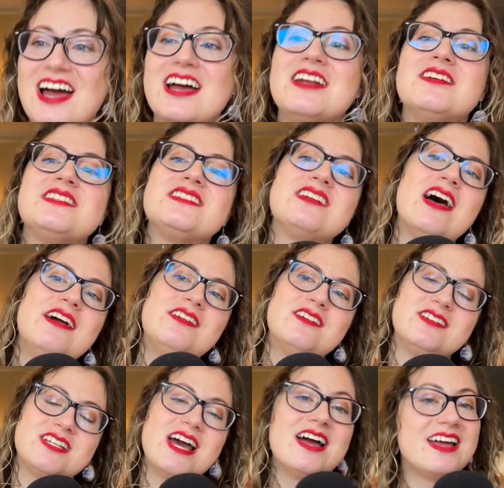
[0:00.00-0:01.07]
And it's
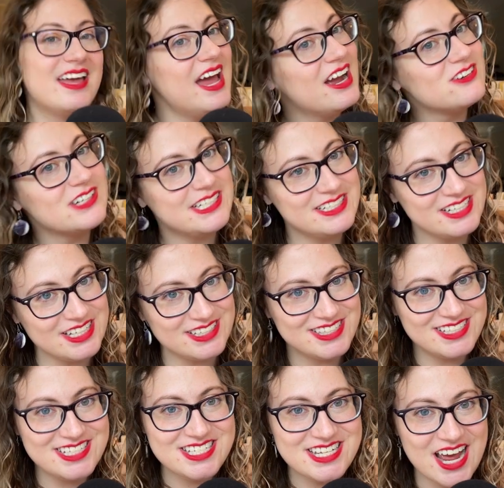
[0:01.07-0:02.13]
titled, Karen
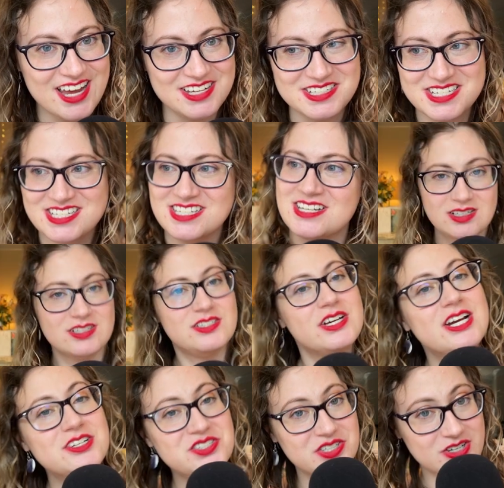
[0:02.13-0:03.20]
Needs a Date. So
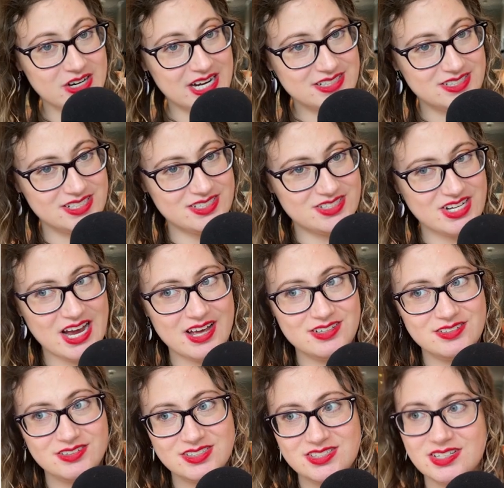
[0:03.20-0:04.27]
here's the Craigslist ad.
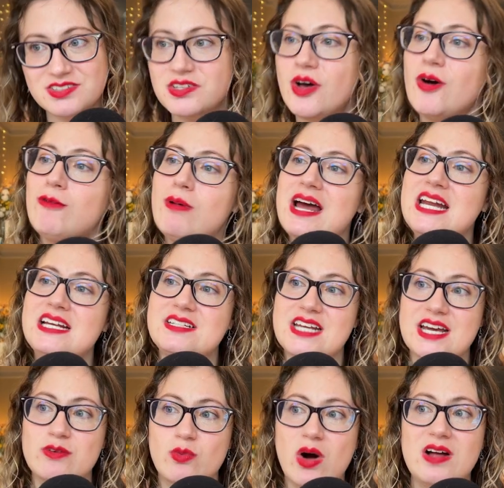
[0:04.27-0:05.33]
It says, wedding
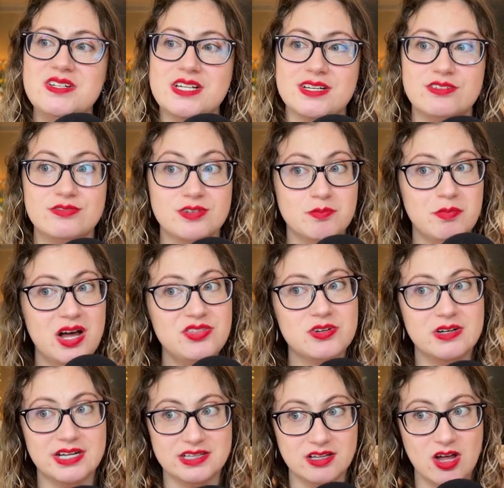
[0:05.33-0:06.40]
date wanted for
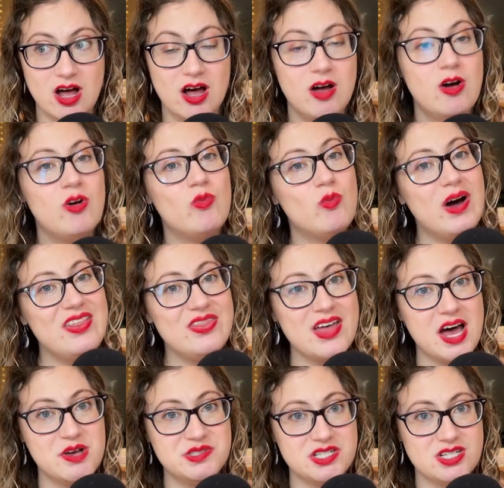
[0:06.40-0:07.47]
mother-in-law,
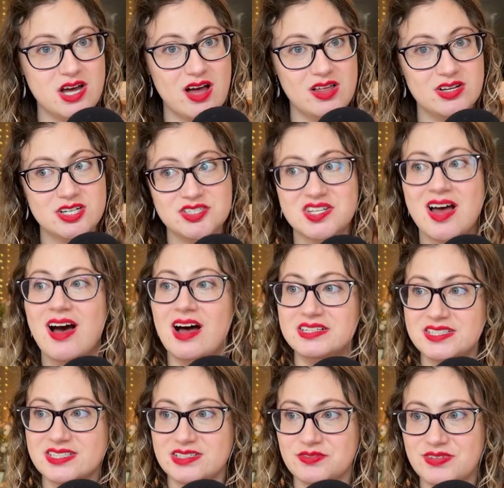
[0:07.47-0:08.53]
$1,000,
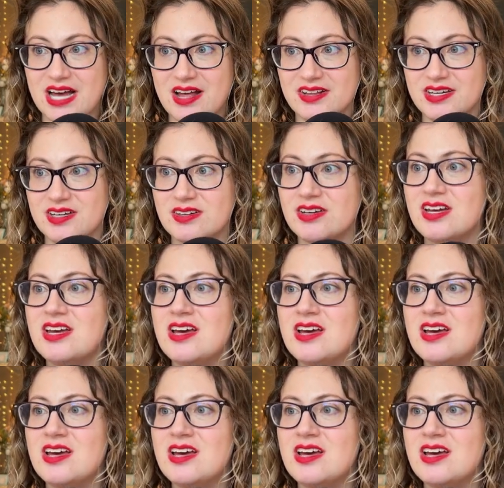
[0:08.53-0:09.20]
Hudson Valley.